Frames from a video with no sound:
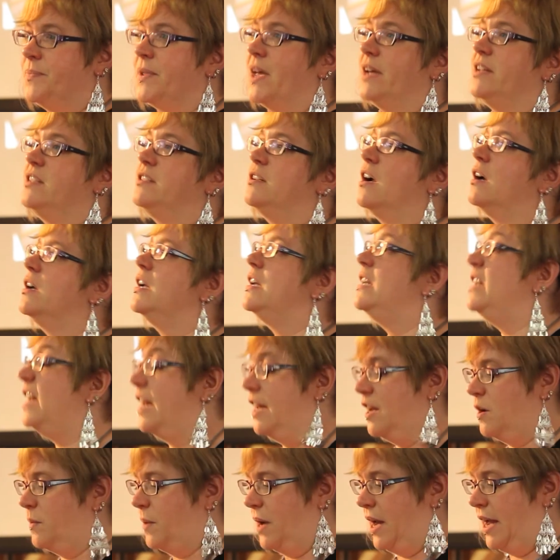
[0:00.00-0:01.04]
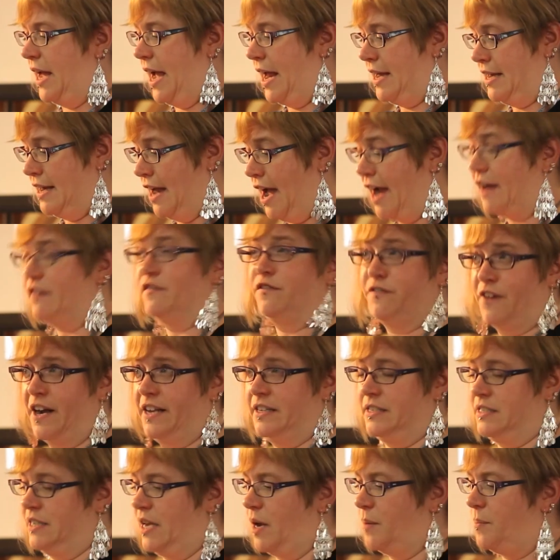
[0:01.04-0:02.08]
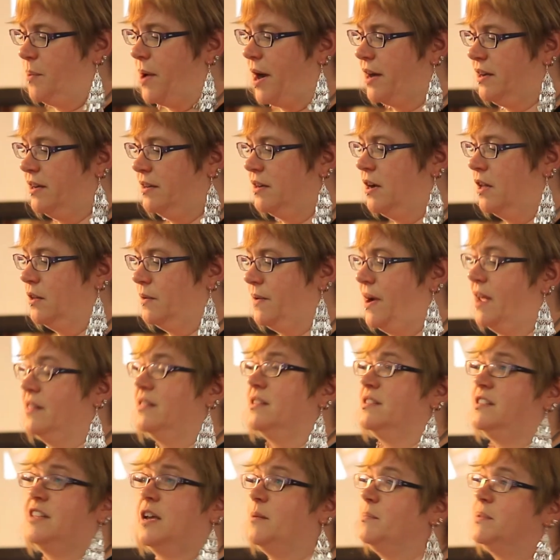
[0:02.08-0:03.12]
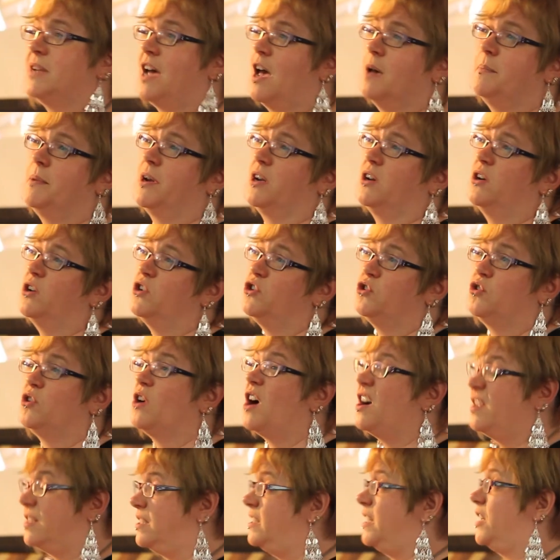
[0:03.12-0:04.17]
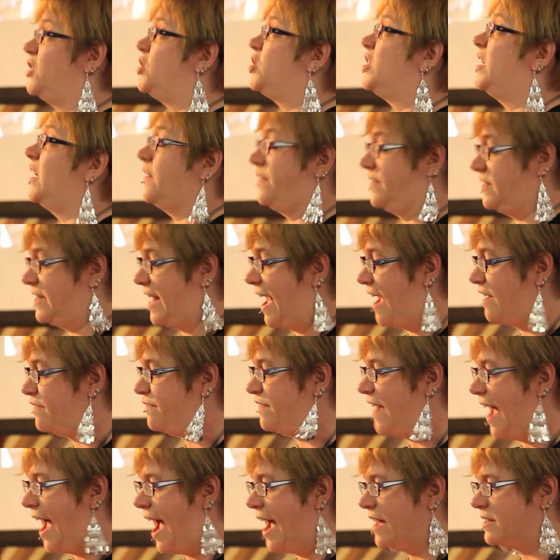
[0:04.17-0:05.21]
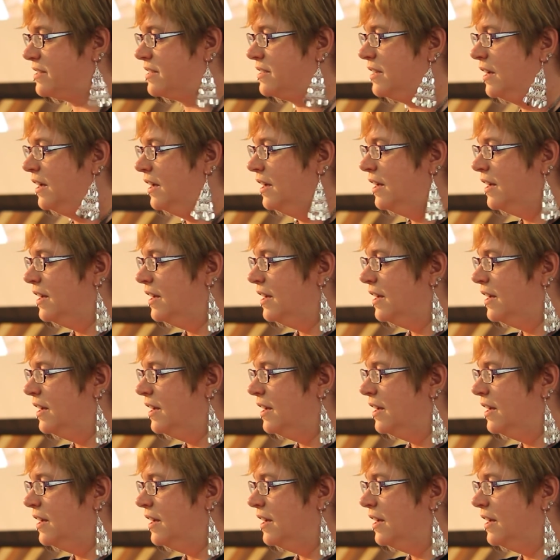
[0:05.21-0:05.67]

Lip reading: I started knitting when I had 9 friends get pregnant all around the same time and I couldn't cross-stitch gifts that fast.